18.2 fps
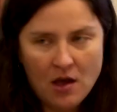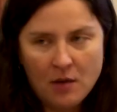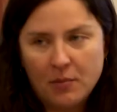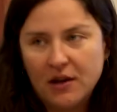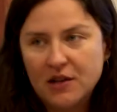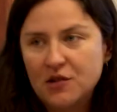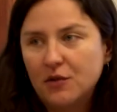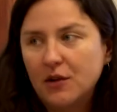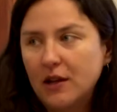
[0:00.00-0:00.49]

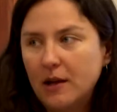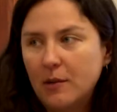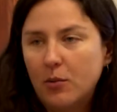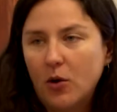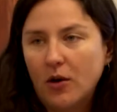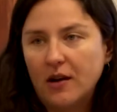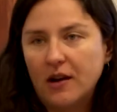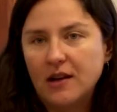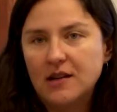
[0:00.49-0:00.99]
But it's a really
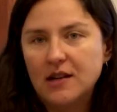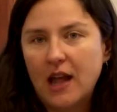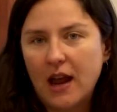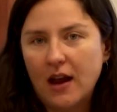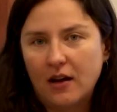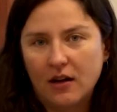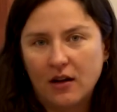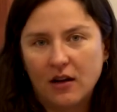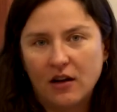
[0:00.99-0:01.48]
important
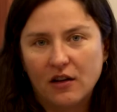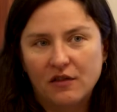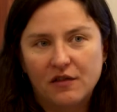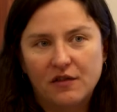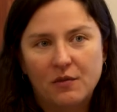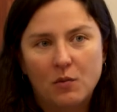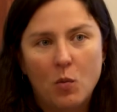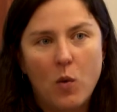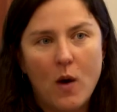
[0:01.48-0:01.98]
indicator of
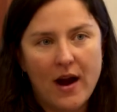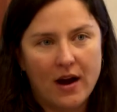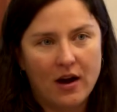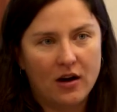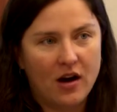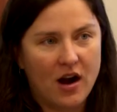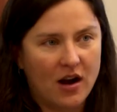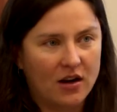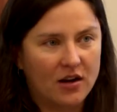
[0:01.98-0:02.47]

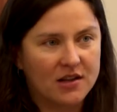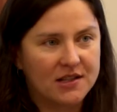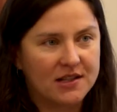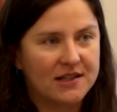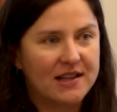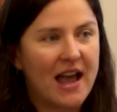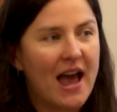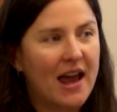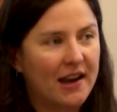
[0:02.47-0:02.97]
where Congress
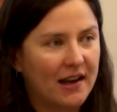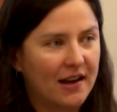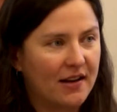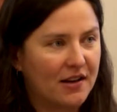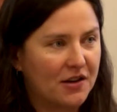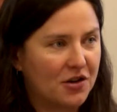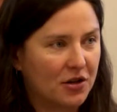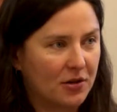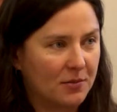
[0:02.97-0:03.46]
is headed
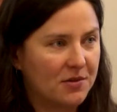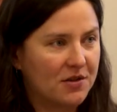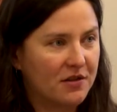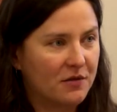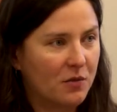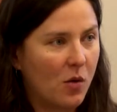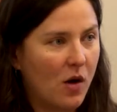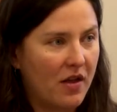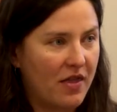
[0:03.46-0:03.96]
in terms
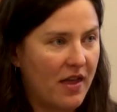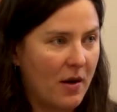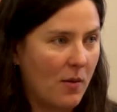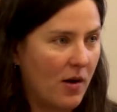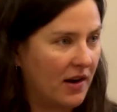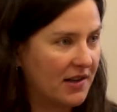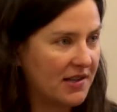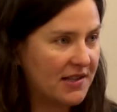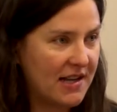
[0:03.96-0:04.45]
of what they
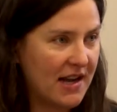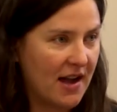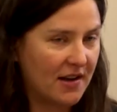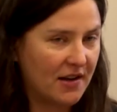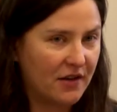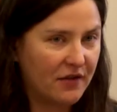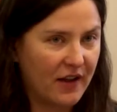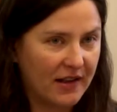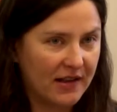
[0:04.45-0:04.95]
want to see on
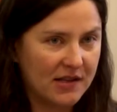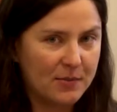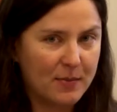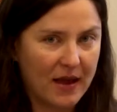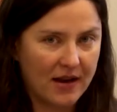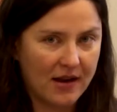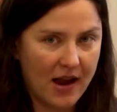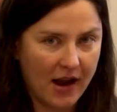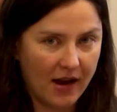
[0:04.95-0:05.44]
defense
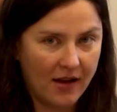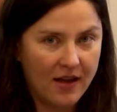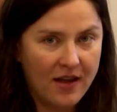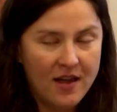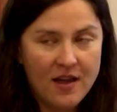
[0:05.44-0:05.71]
spending.